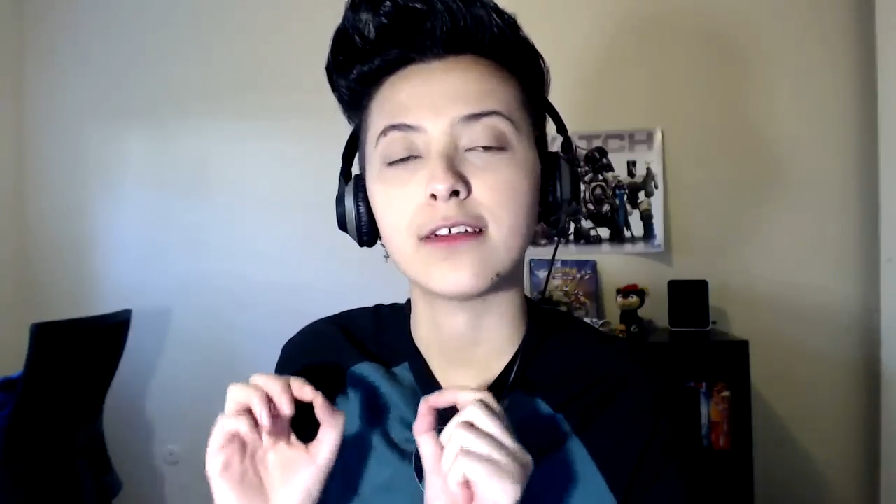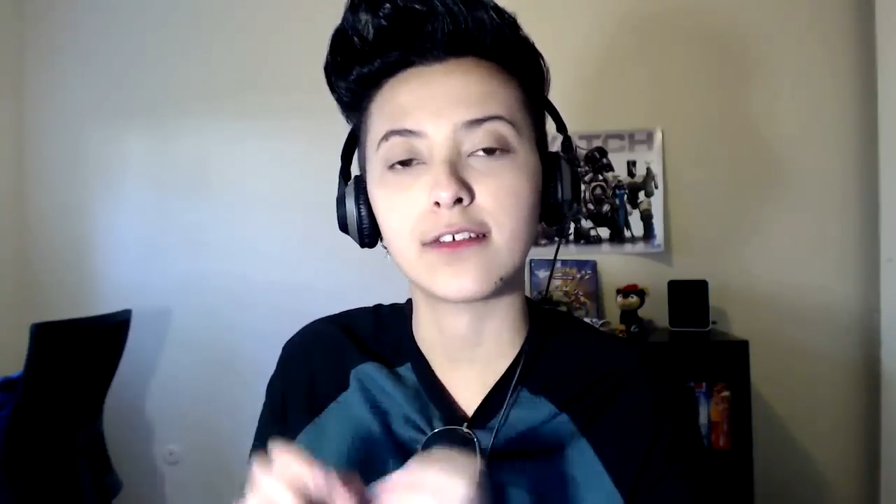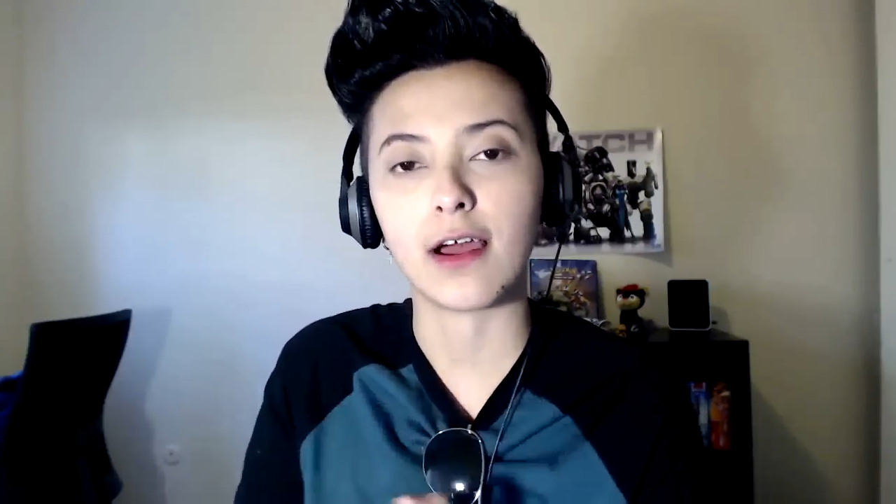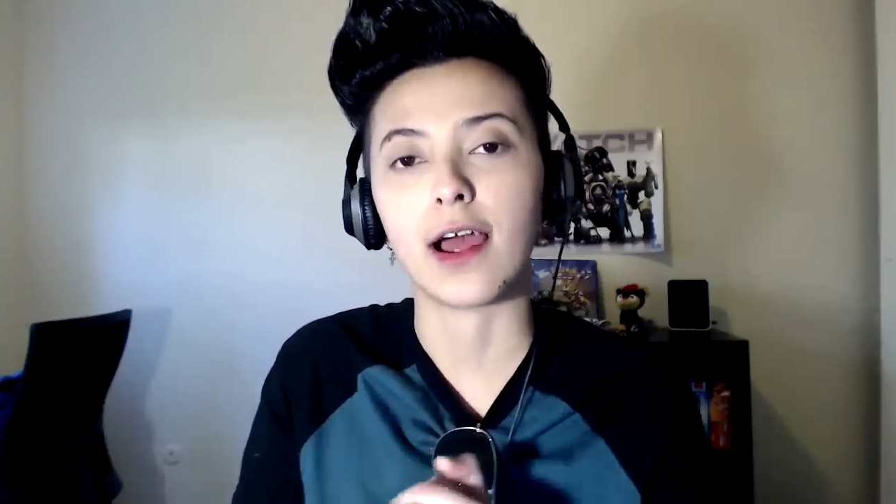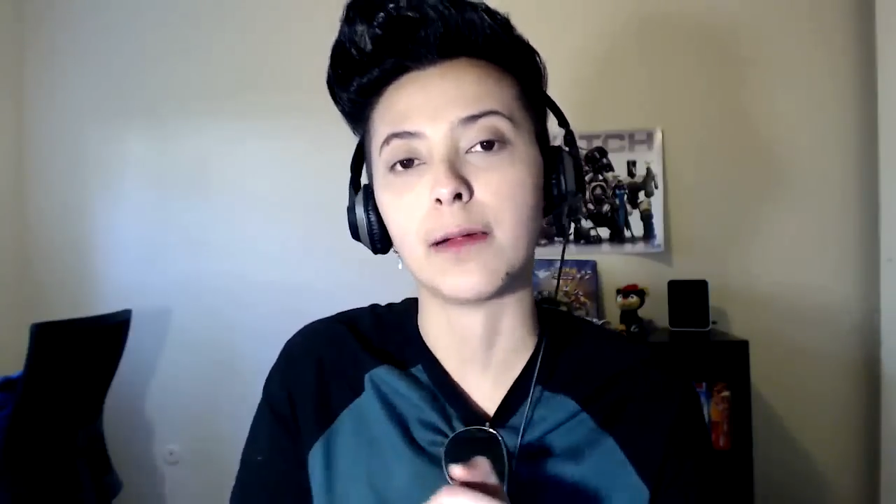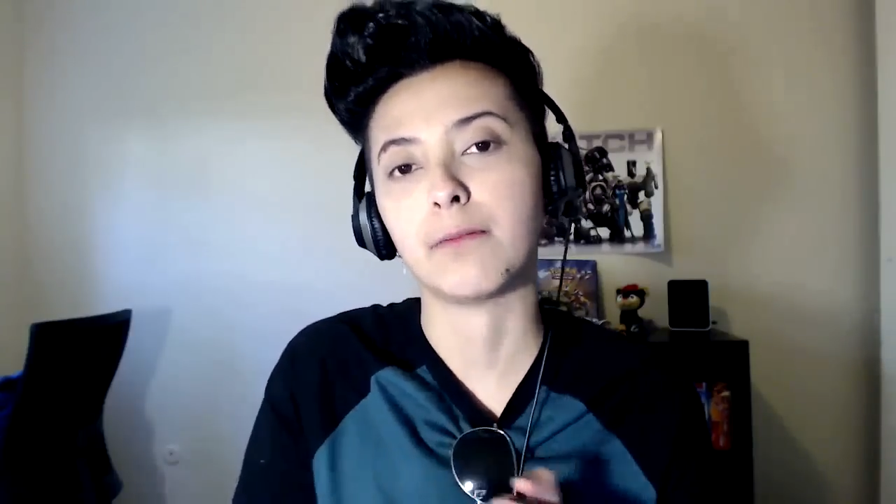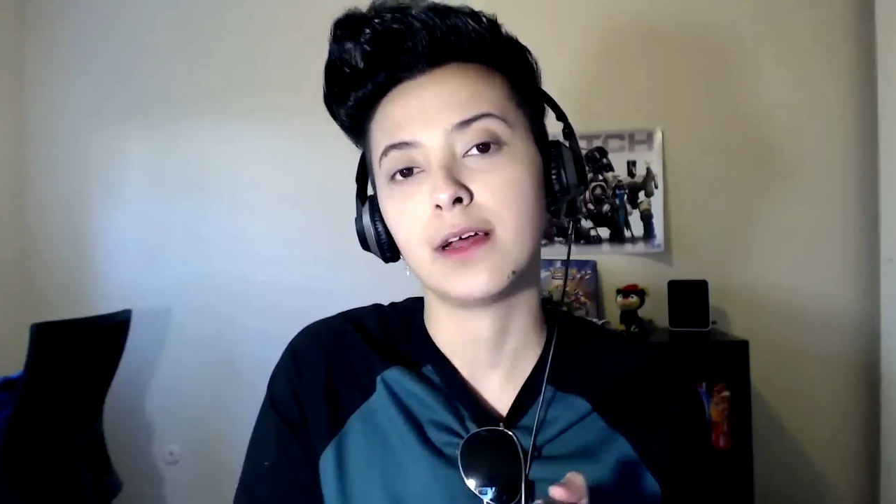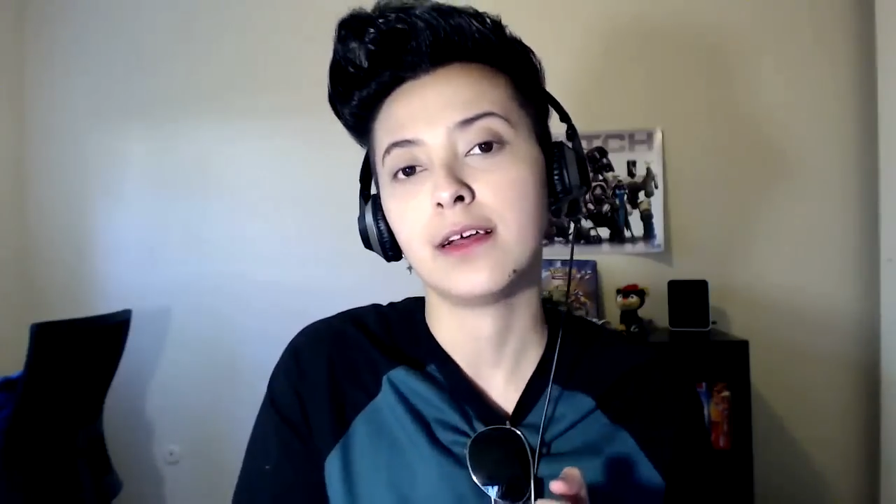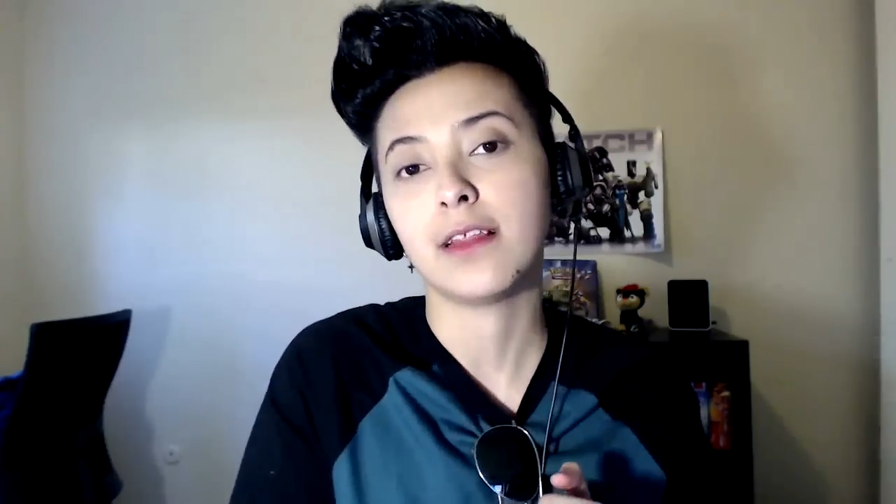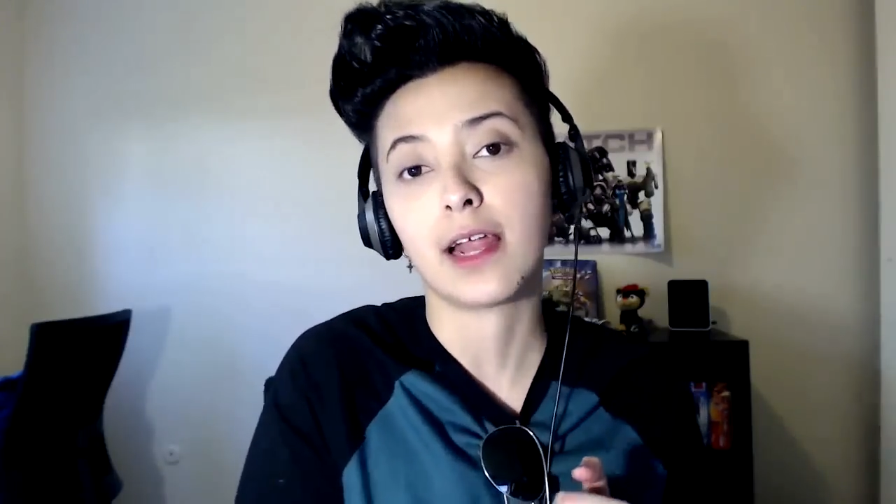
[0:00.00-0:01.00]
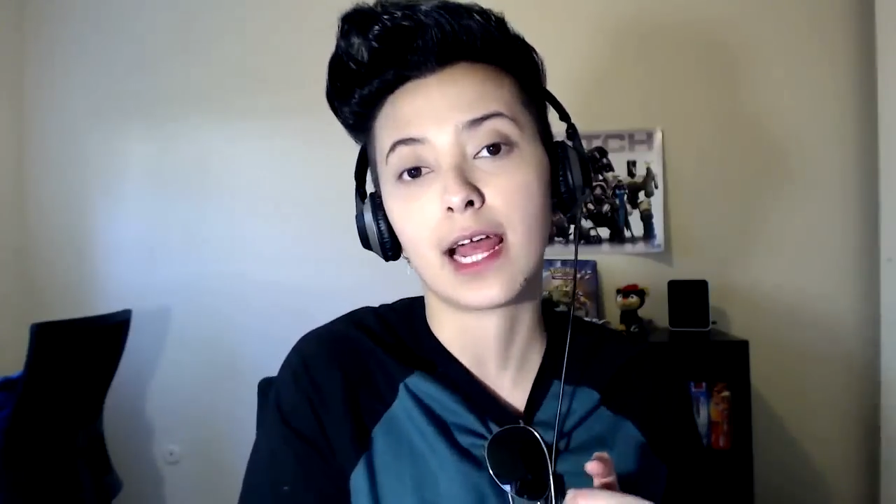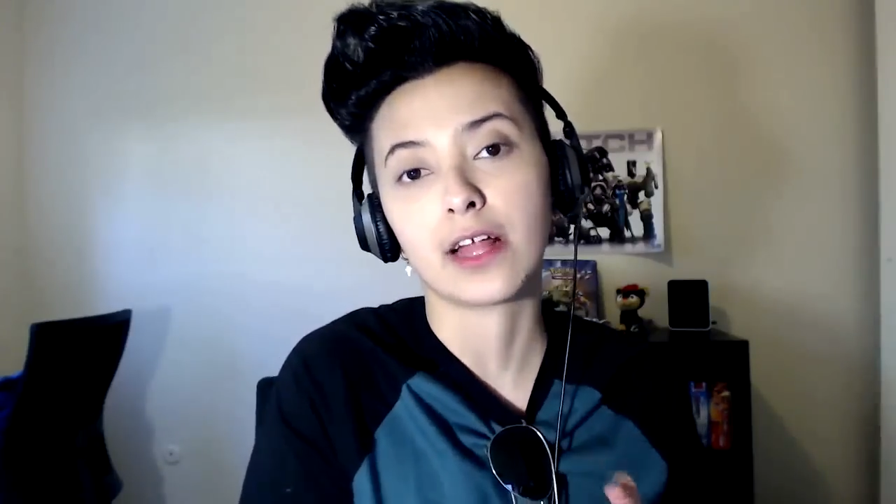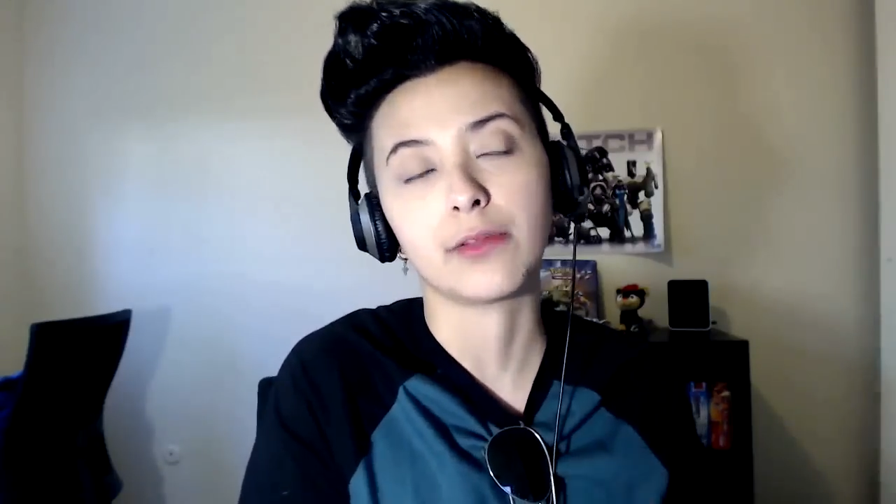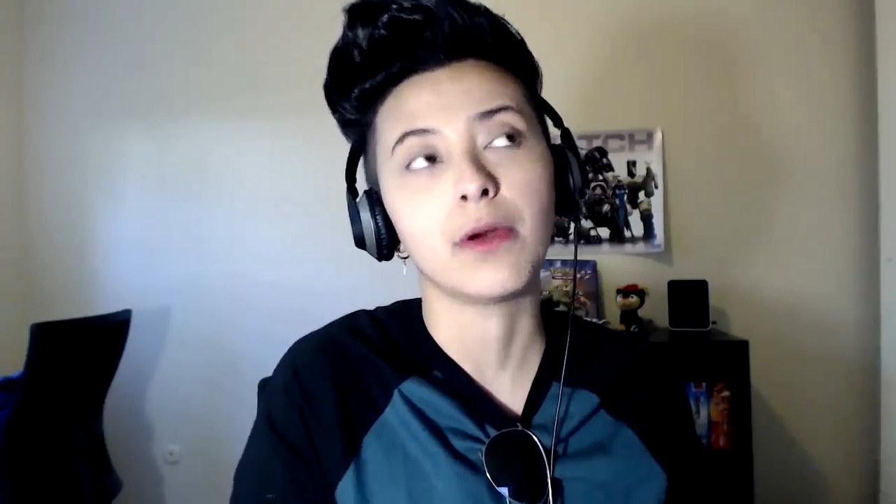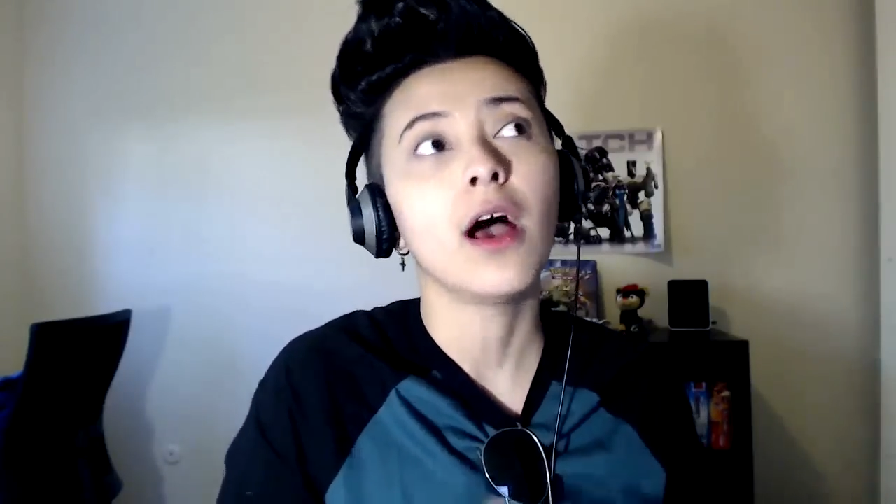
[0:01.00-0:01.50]
time that I
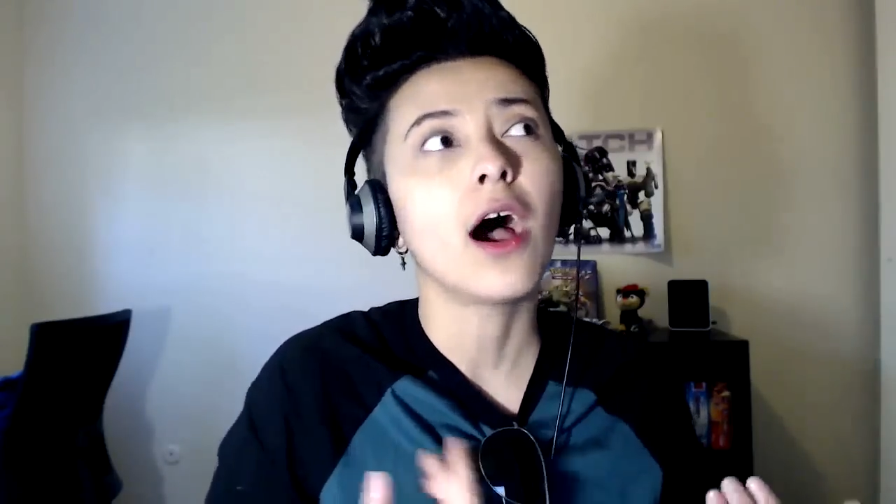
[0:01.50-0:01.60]
had them.